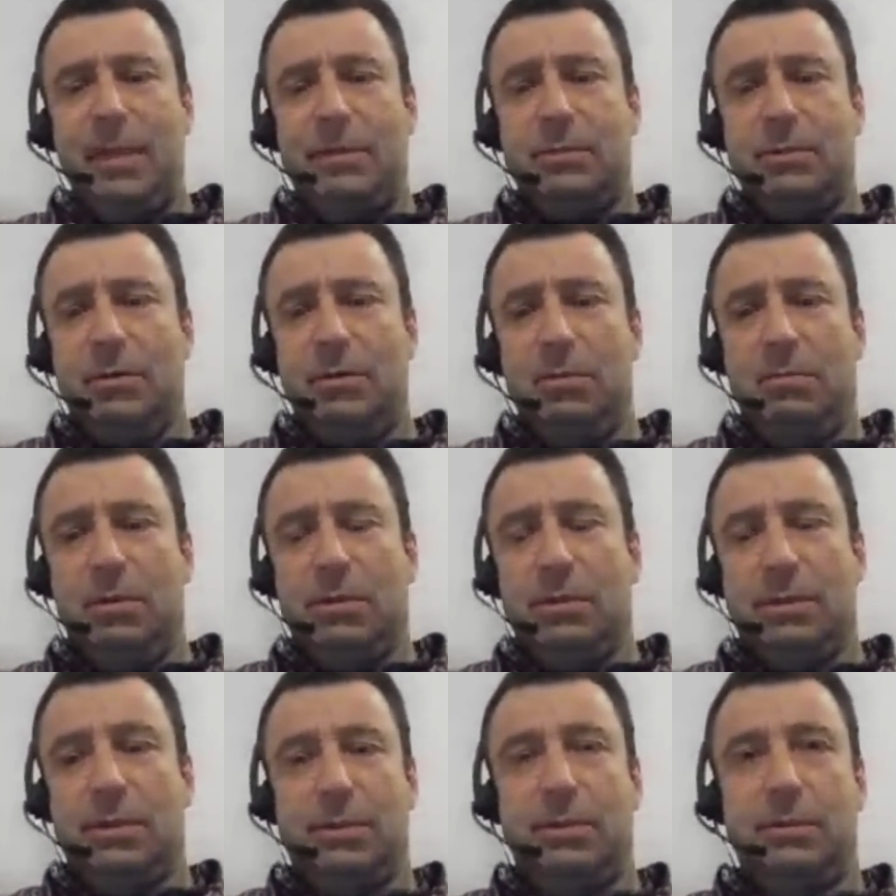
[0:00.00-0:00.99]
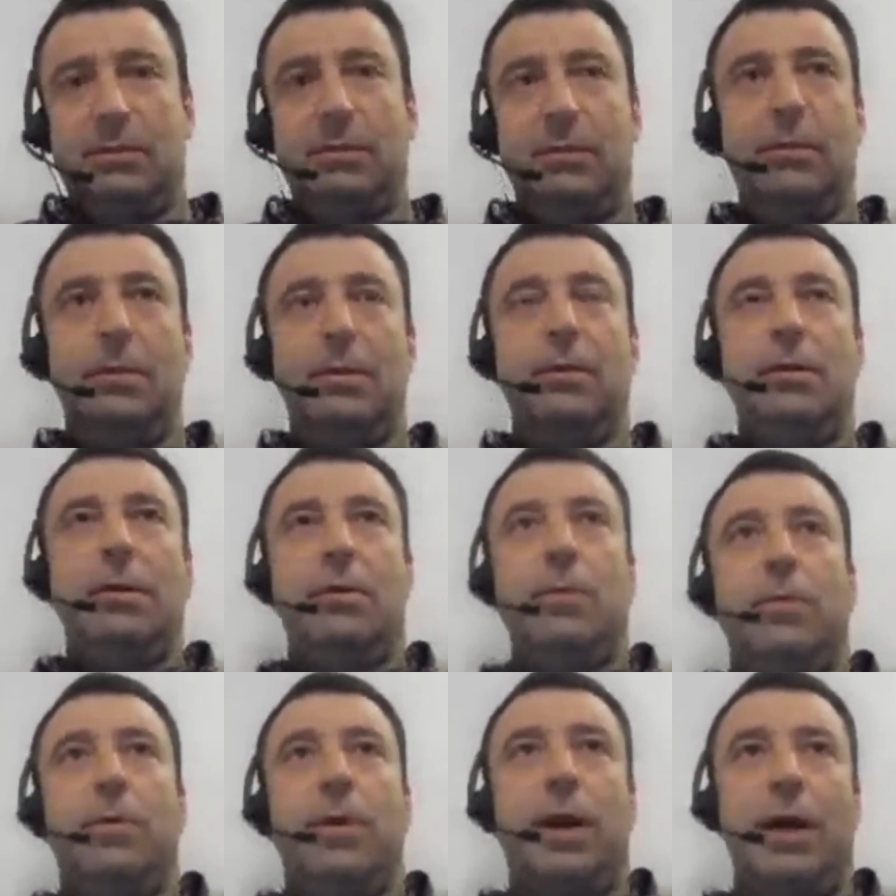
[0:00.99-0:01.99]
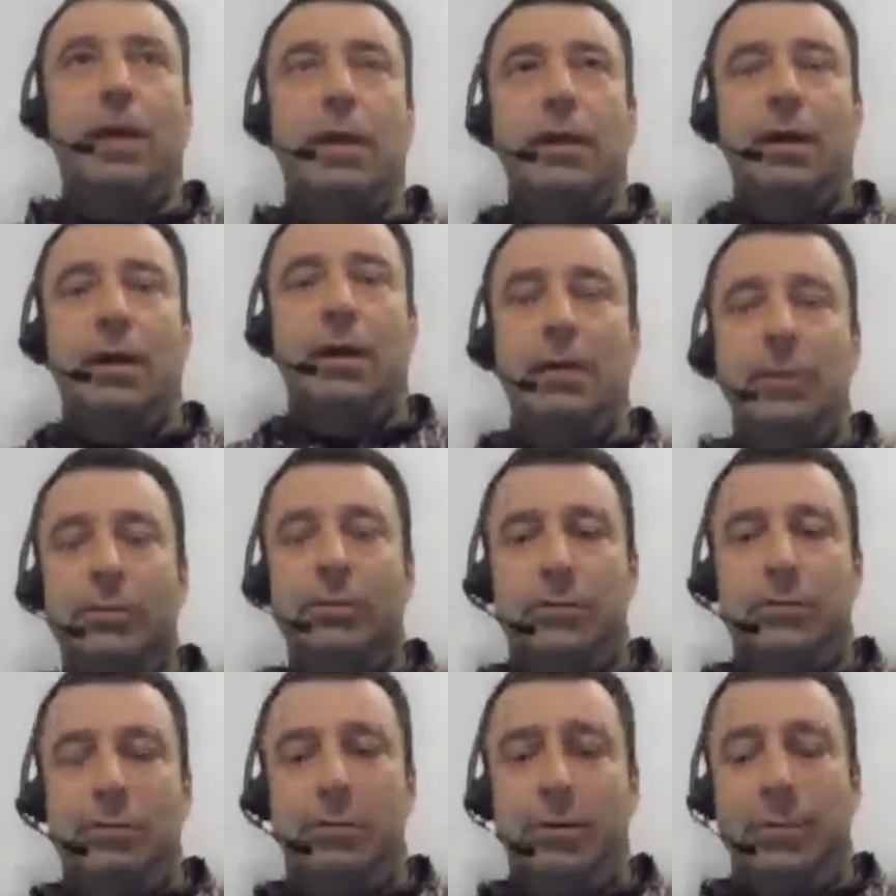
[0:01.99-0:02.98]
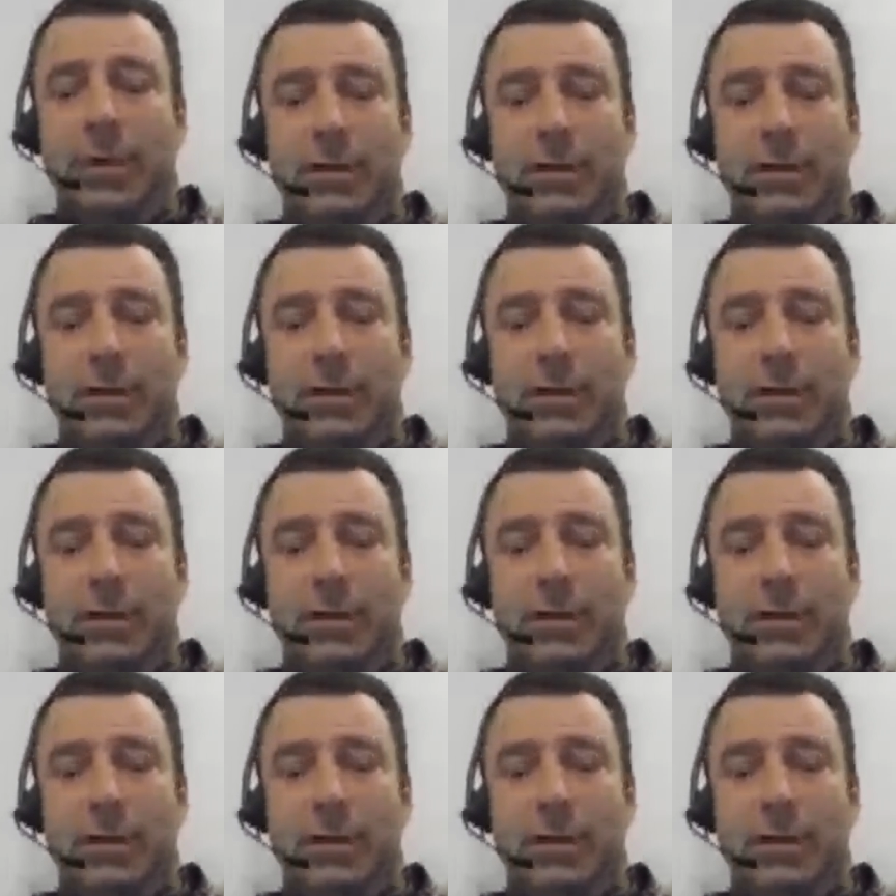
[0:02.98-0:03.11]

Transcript: So this is what I used to do.